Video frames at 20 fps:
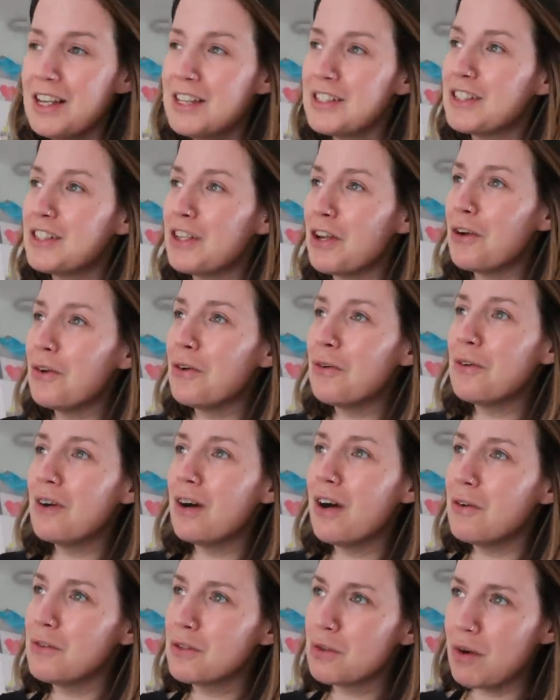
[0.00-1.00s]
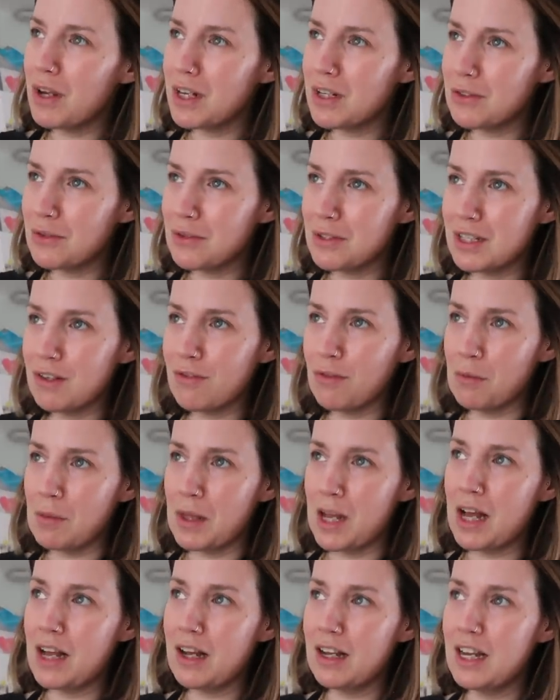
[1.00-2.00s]
So I was quite exhausted from
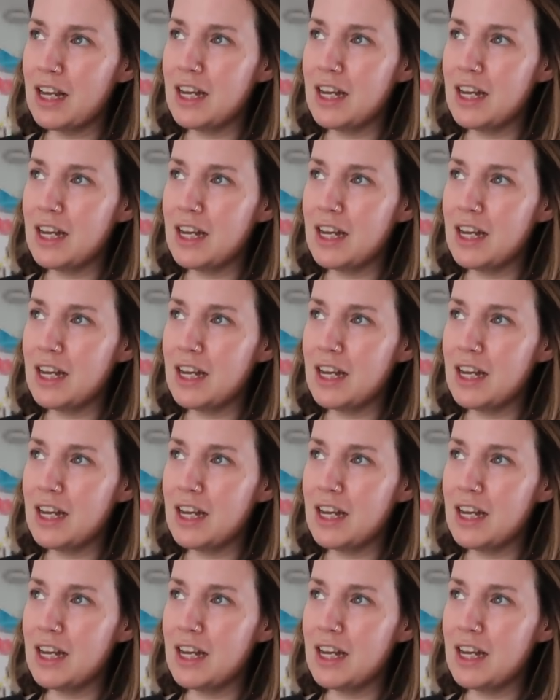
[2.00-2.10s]
that,